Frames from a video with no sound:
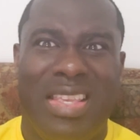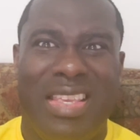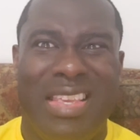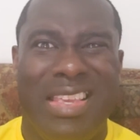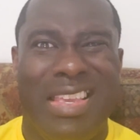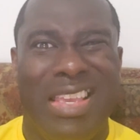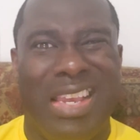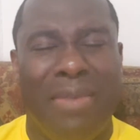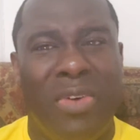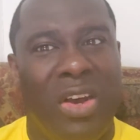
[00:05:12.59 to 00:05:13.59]

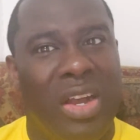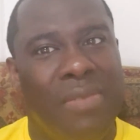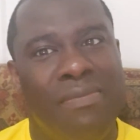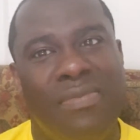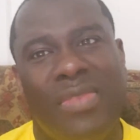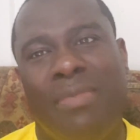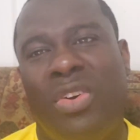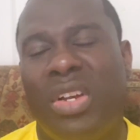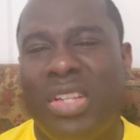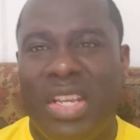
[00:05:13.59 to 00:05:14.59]
Yeah, come on,
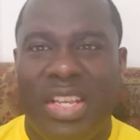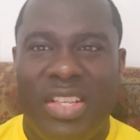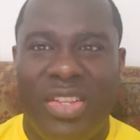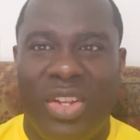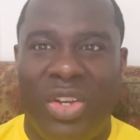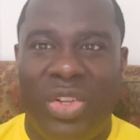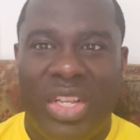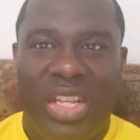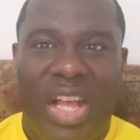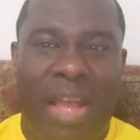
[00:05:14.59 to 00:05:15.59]
come on. You
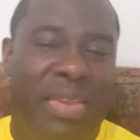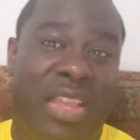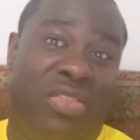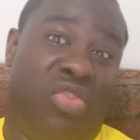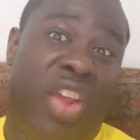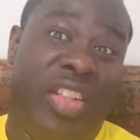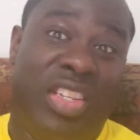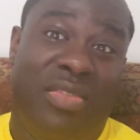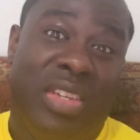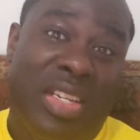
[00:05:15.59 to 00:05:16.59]
know, I mean,
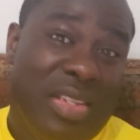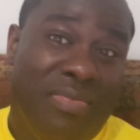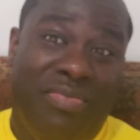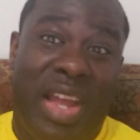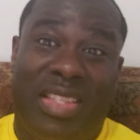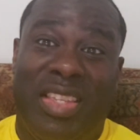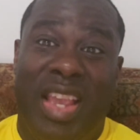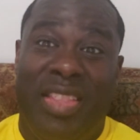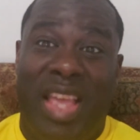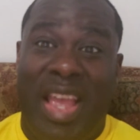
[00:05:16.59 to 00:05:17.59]
granted, not
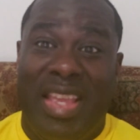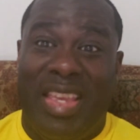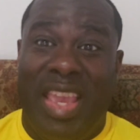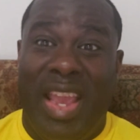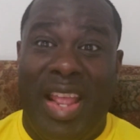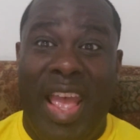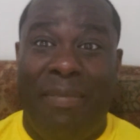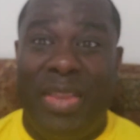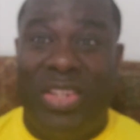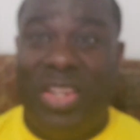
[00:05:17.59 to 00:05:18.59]
saying that it can't
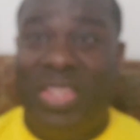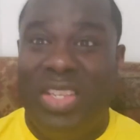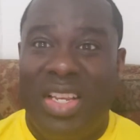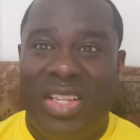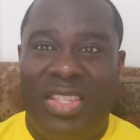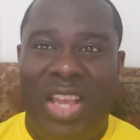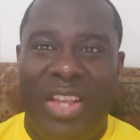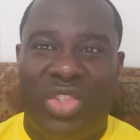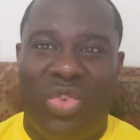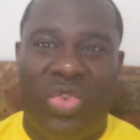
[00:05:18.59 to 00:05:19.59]
happen. It's just
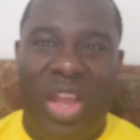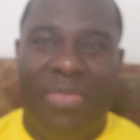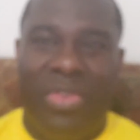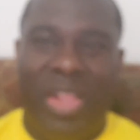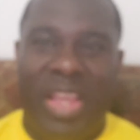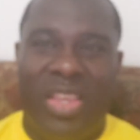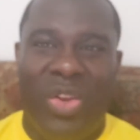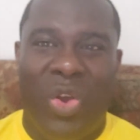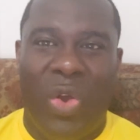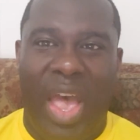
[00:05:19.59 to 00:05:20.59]
sonic screwdriver, like
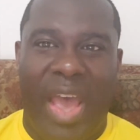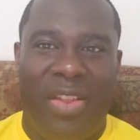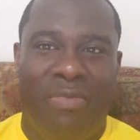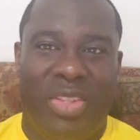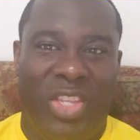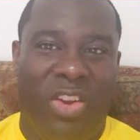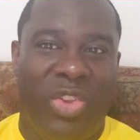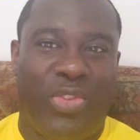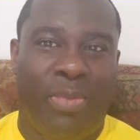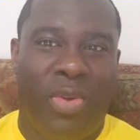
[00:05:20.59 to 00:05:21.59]
you know, out of
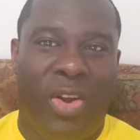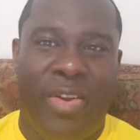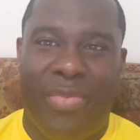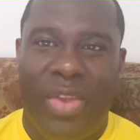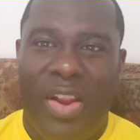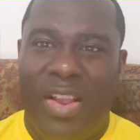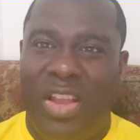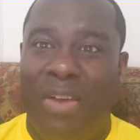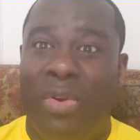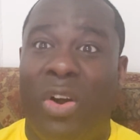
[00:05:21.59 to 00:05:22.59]
materials from Earth,
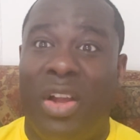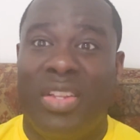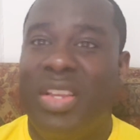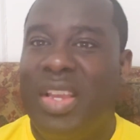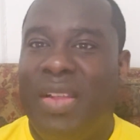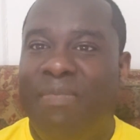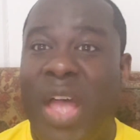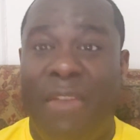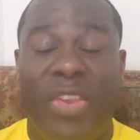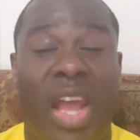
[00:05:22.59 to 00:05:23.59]
Come on.
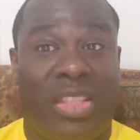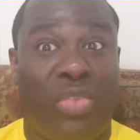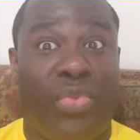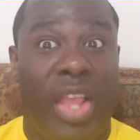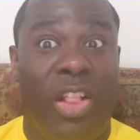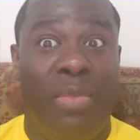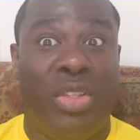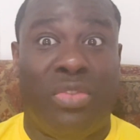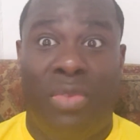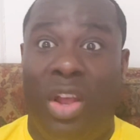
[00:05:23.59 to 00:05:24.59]
Now, if you got different
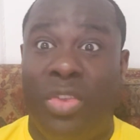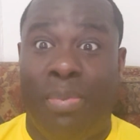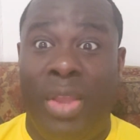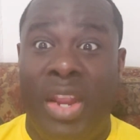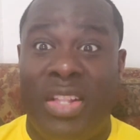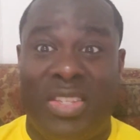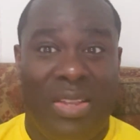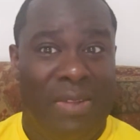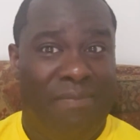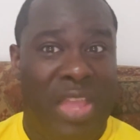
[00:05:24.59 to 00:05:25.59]
elements from other
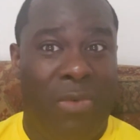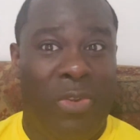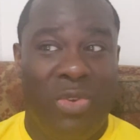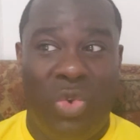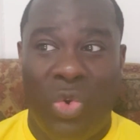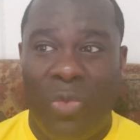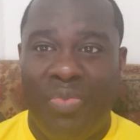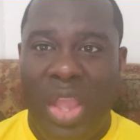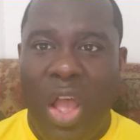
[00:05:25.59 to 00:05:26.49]
planets, that would have been cool.